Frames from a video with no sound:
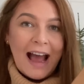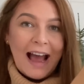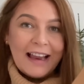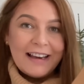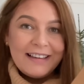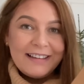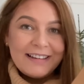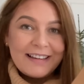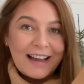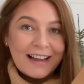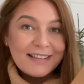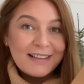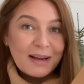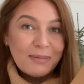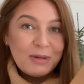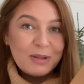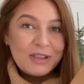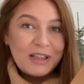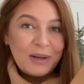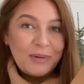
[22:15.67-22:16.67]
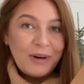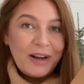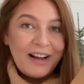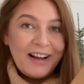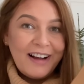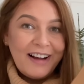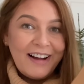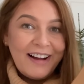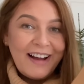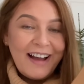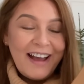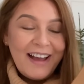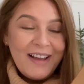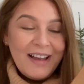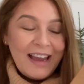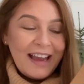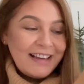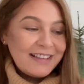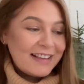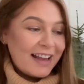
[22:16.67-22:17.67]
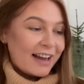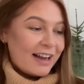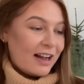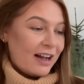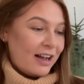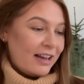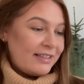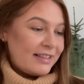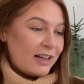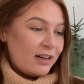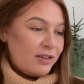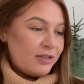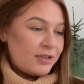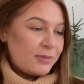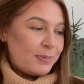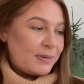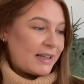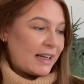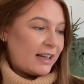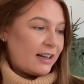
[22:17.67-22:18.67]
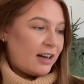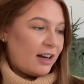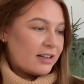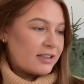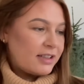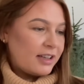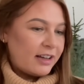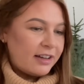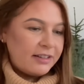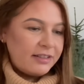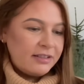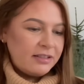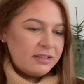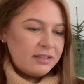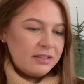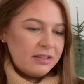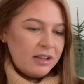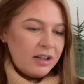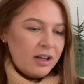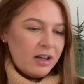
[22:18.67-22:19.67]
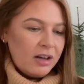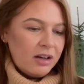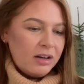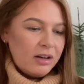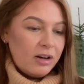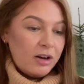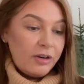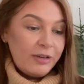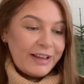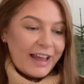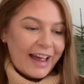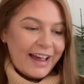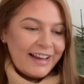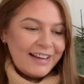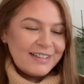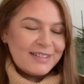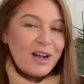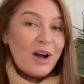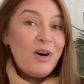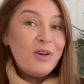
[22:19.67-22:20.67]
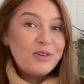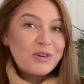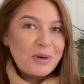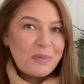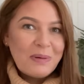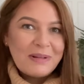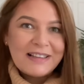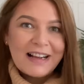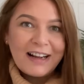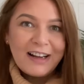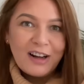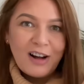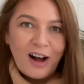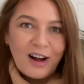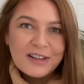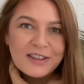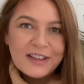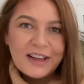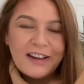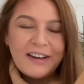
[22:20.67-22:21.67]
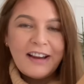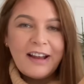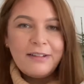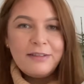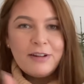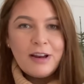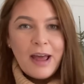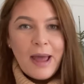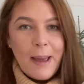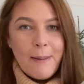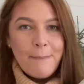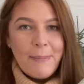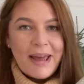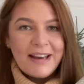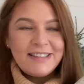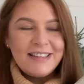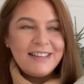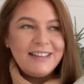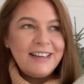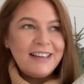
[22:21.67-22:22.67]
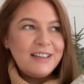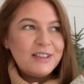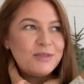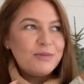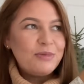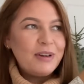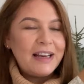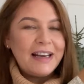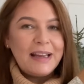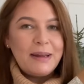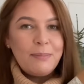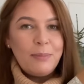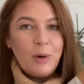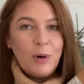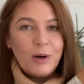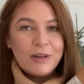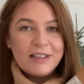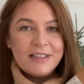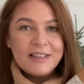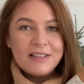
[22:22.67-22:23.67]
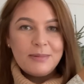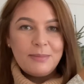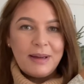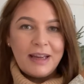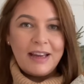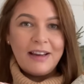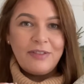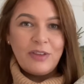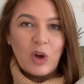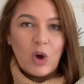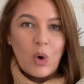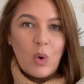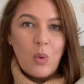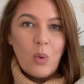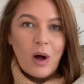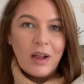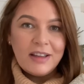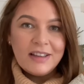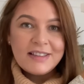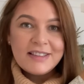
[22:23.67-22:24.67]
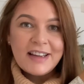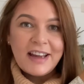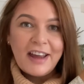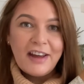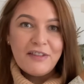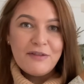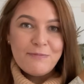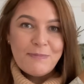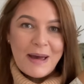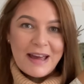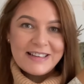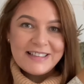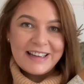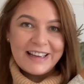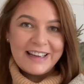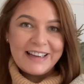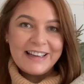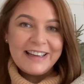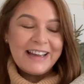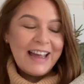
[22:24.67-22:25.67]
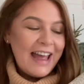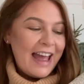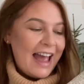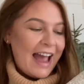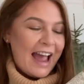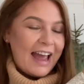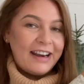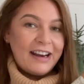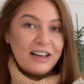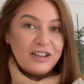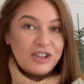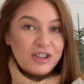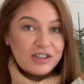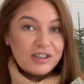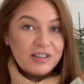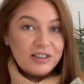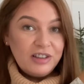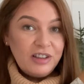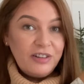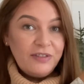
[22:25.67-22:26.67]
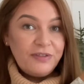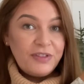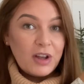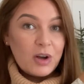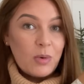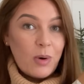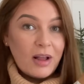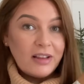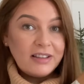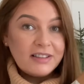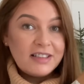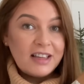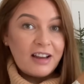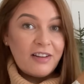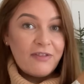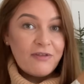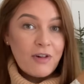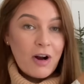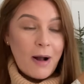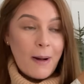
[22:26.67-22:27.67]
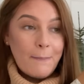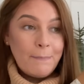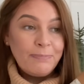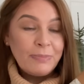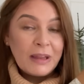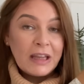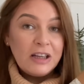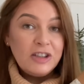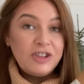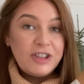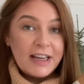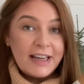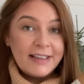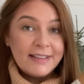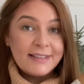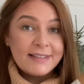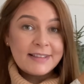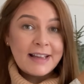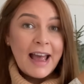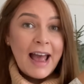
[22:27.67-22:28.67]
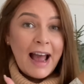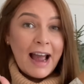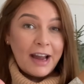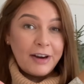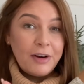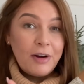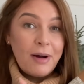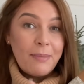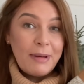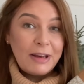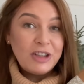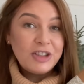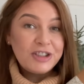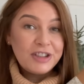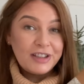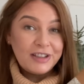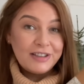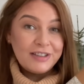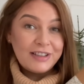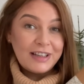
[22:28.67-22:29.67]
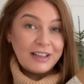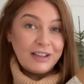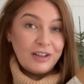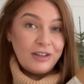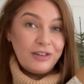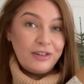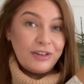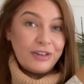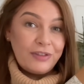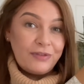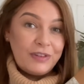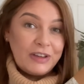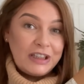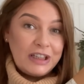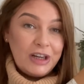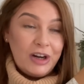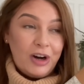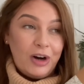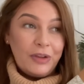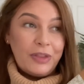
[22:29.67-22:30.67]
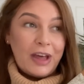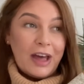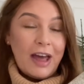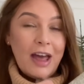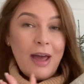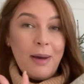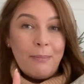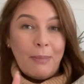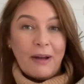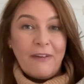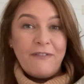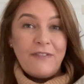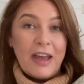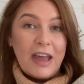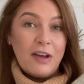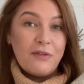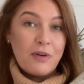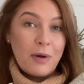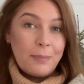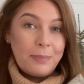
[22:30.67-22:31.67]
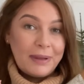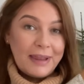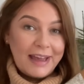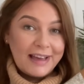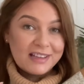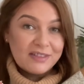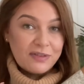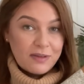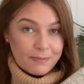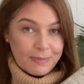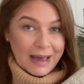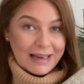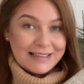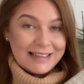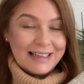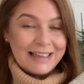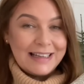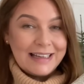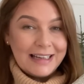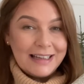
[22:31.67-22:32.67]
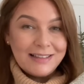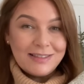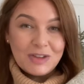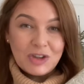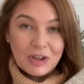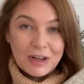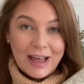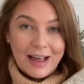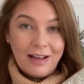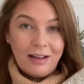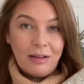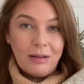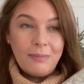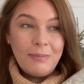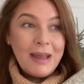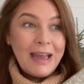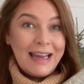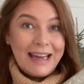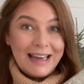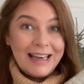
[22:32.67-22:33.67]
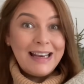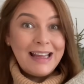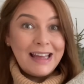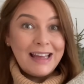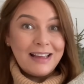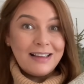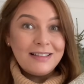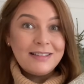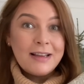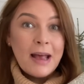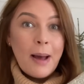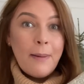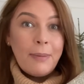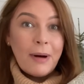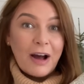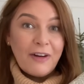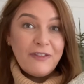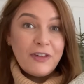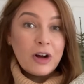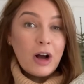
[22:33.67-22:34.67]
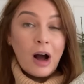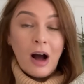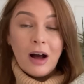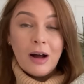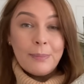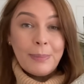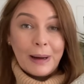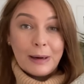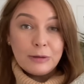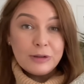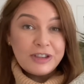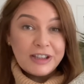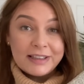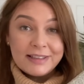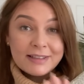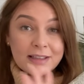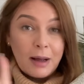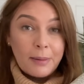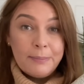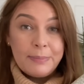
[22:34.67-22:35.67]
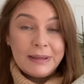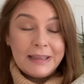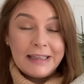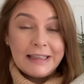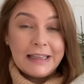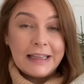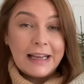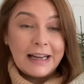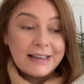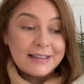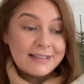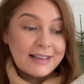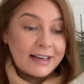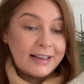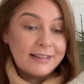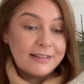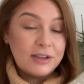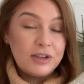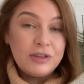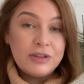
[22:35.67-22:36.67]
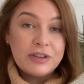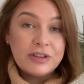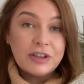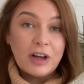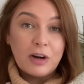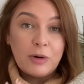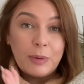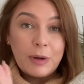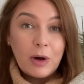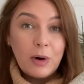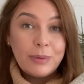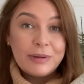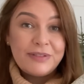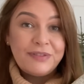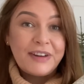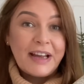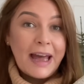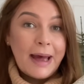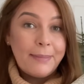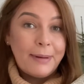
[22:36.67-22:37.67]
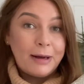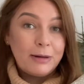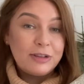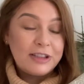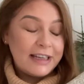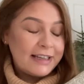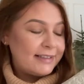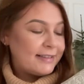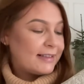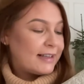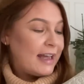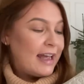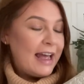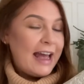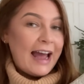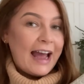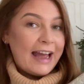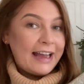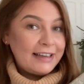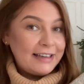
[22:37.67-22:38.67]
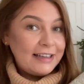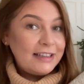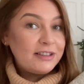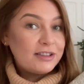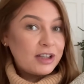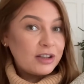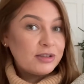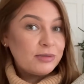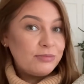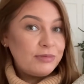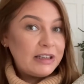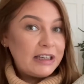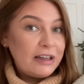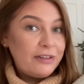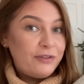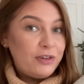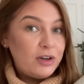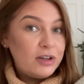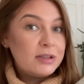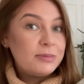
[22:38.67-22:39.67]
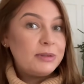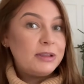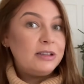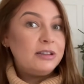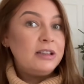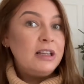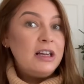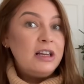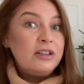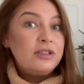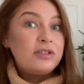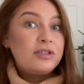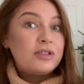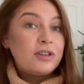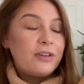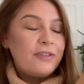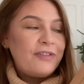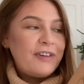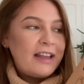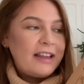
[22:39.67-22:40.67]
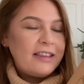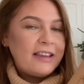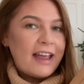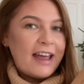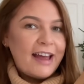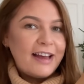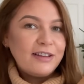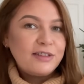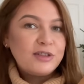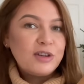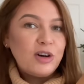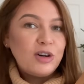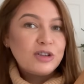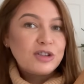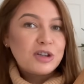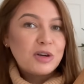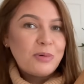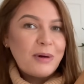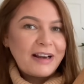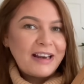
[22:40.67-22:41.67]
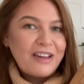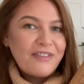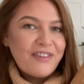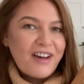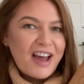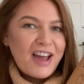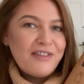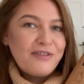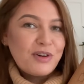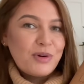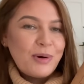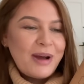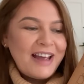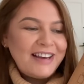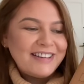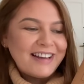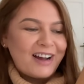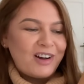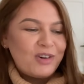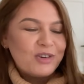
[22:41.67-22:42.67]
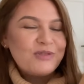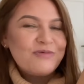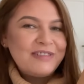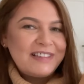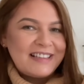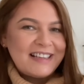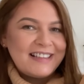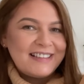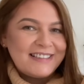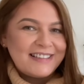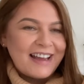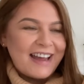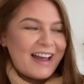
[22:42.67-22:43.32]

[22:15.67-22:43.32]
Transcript: And guess how much it were? It's like, is it 100% cotton? Oh yeah, it's 100% cotton, and bedding is really important to me and the quality of bedding, and I just love the quality from Jisc. I know I mentioned in another video that my favourite place for bedding is Dunelm. It is, but I forgot about Jisc completely. Like I said, it's an underdog. We always forget about Jisc, and it's got some really affordable stuff in there. So £25, I couldn't resist